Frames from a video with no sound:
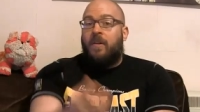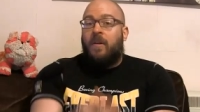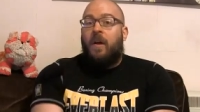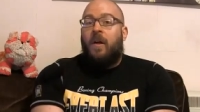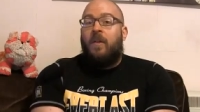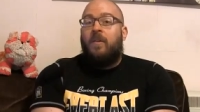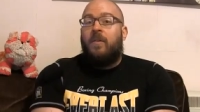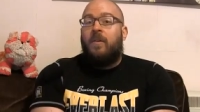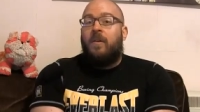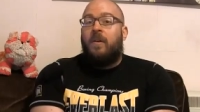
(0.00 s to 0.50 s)
to
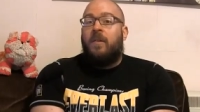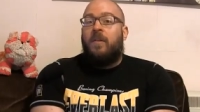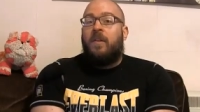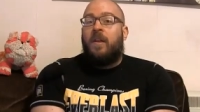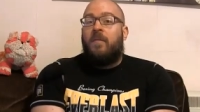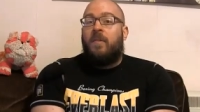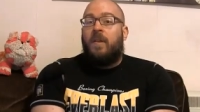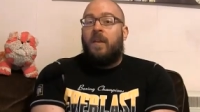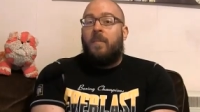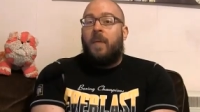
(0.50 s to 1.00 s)

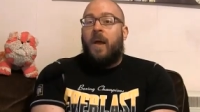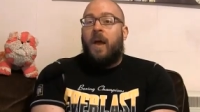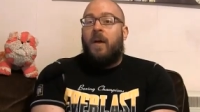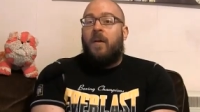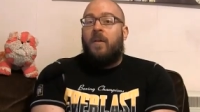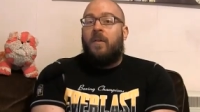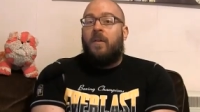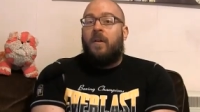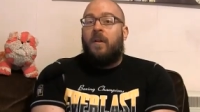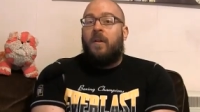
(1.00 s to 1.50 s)
170
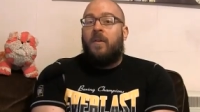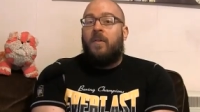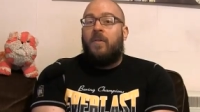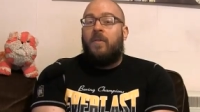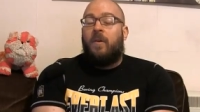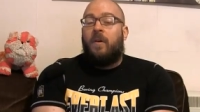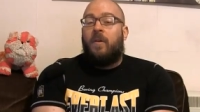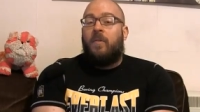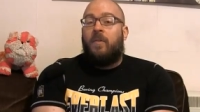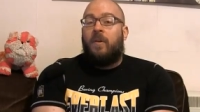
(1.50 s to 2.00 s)
pound
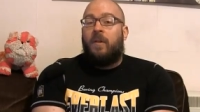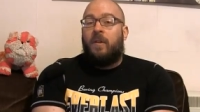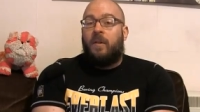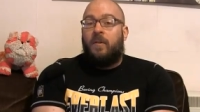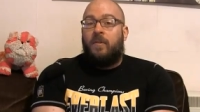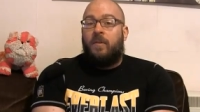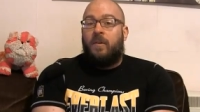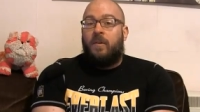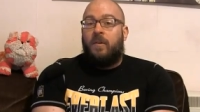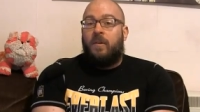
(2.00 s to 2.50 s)
drug free
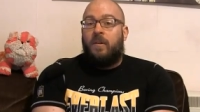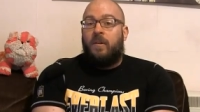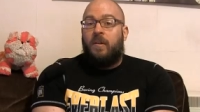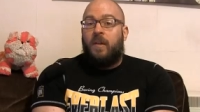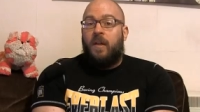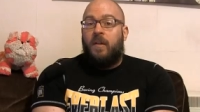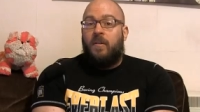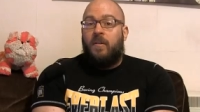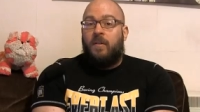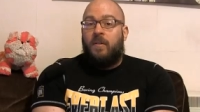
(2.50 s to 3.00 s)
lifters these
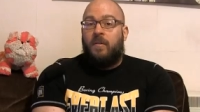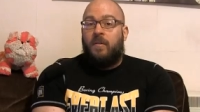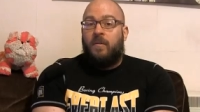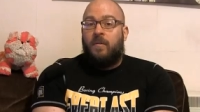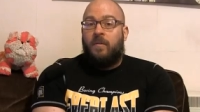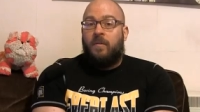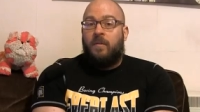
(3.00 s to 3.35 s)
days